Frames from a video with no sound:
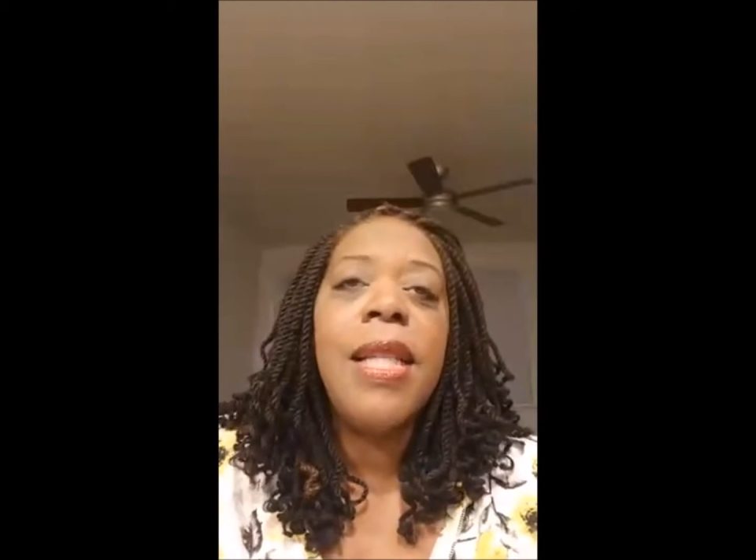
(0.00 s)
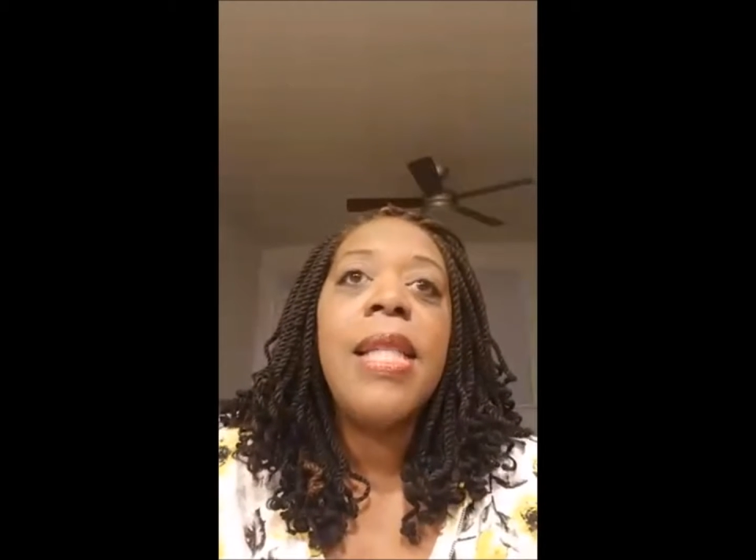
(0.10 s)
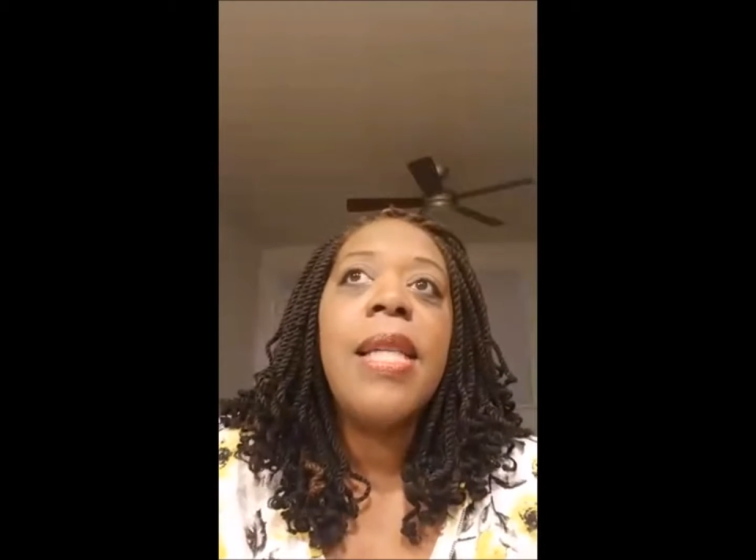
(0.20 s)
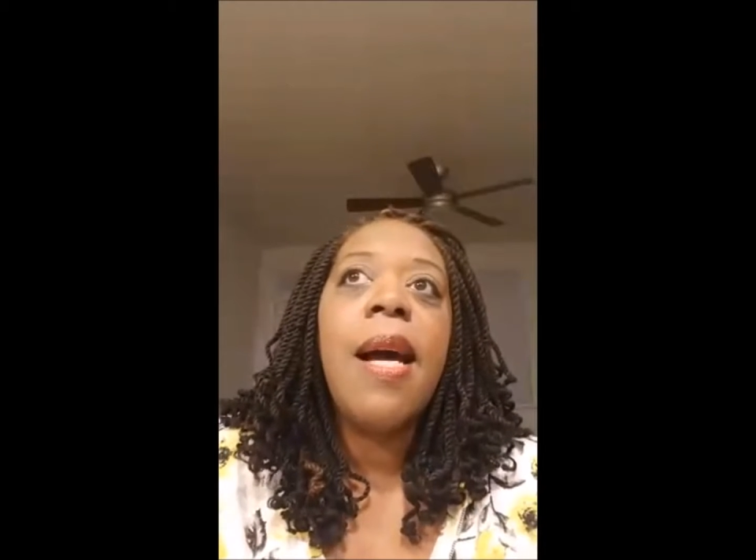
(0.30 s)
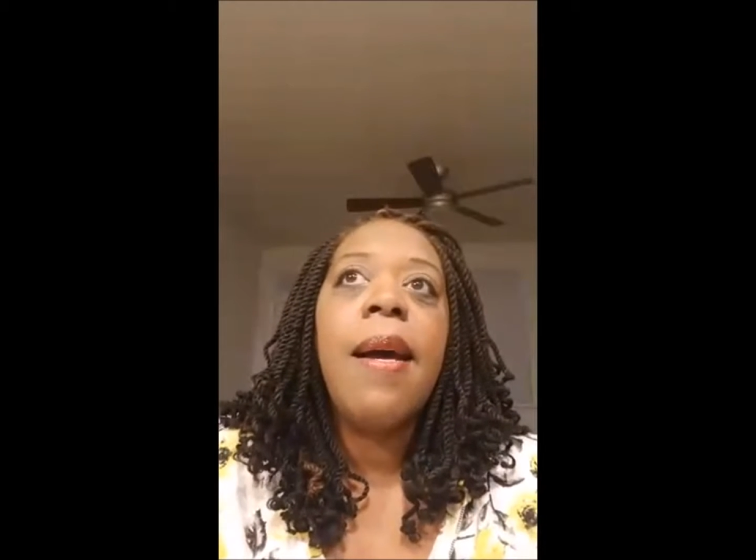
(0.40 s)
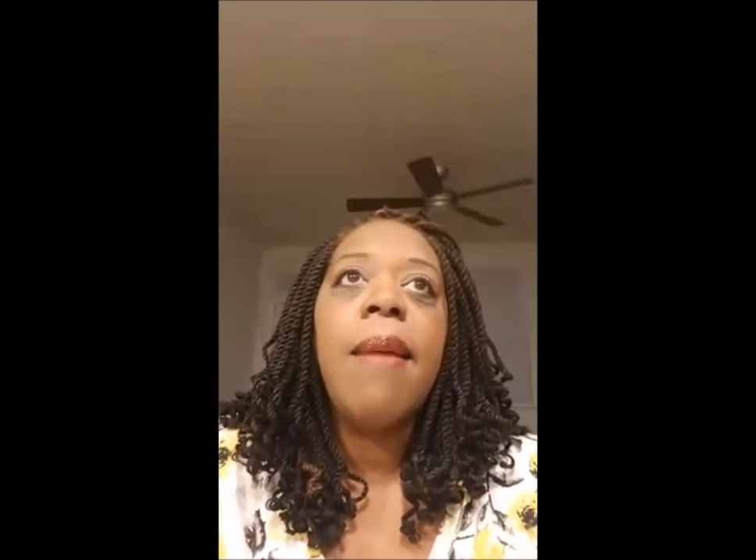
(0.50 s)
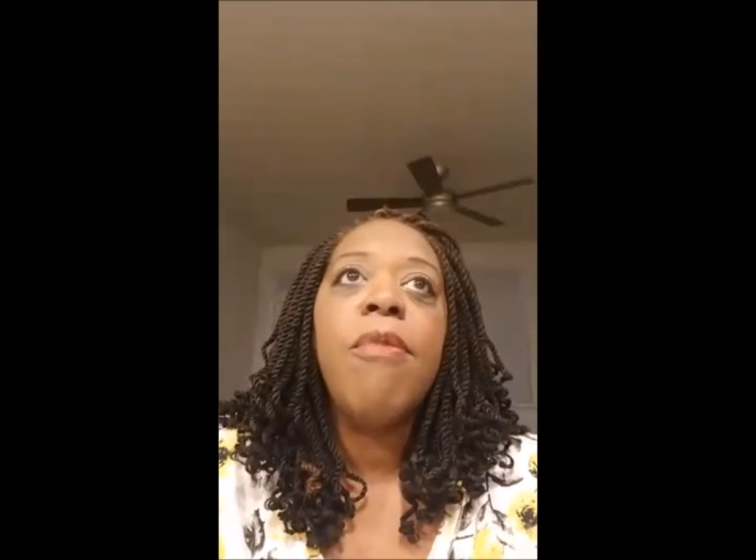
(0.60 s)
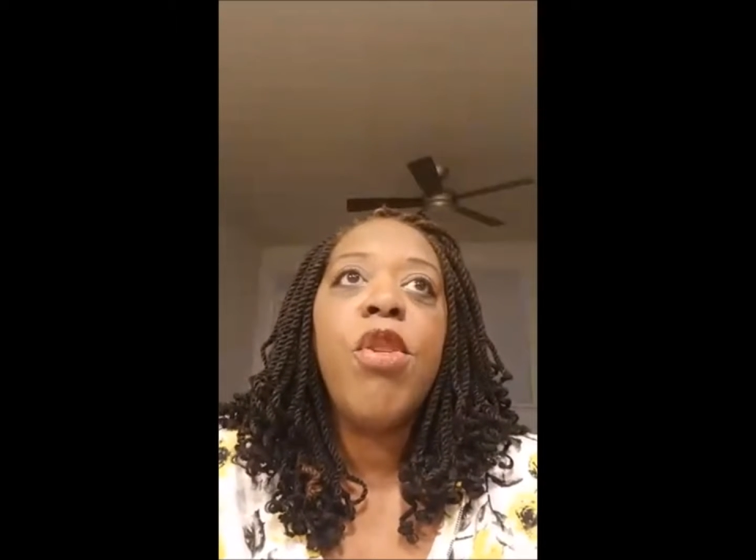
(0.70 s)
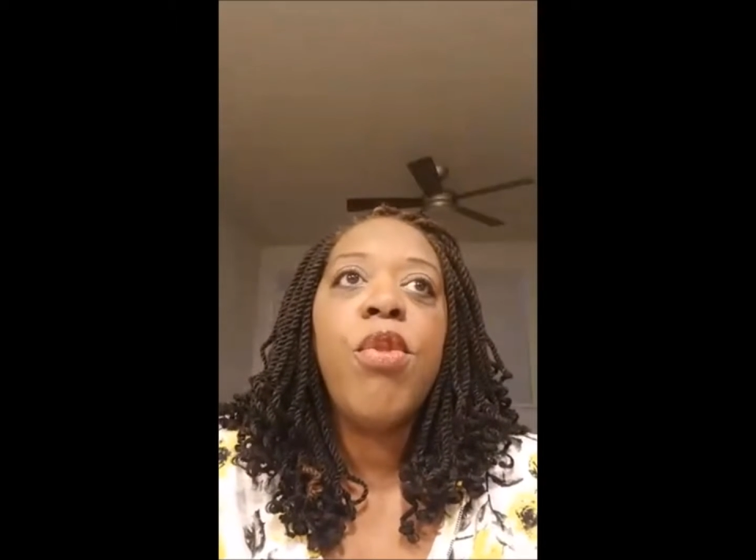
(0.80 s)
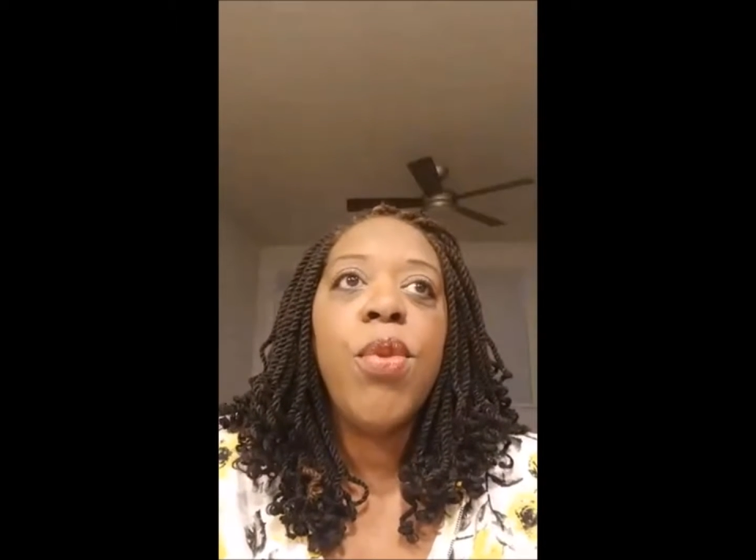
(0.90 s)
this
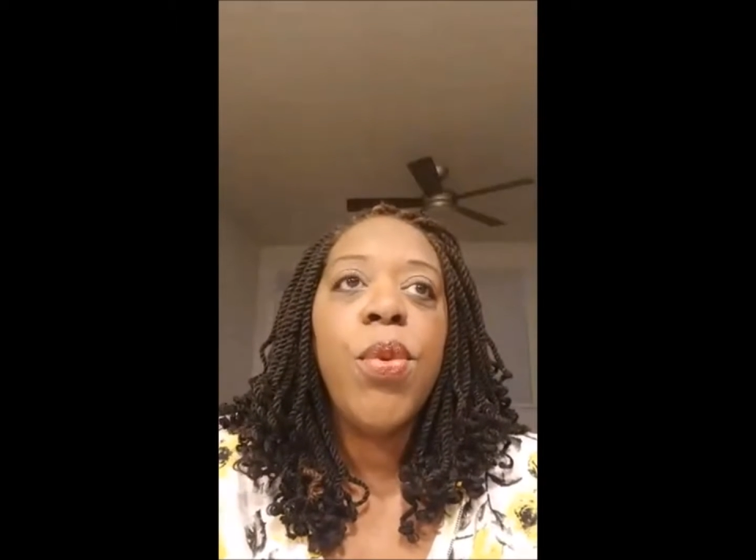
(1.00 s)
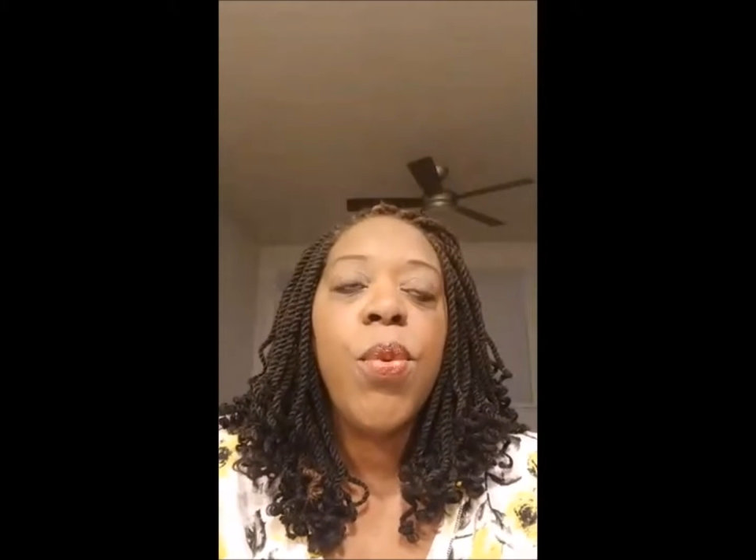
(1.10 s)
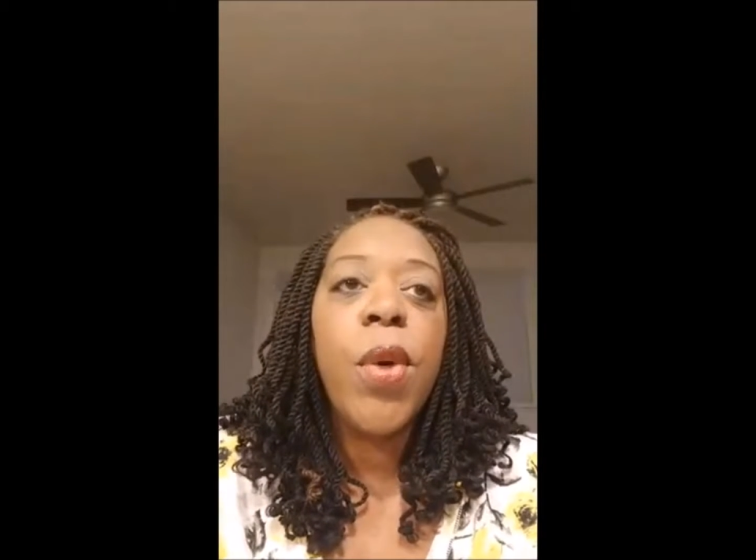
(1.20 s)
time to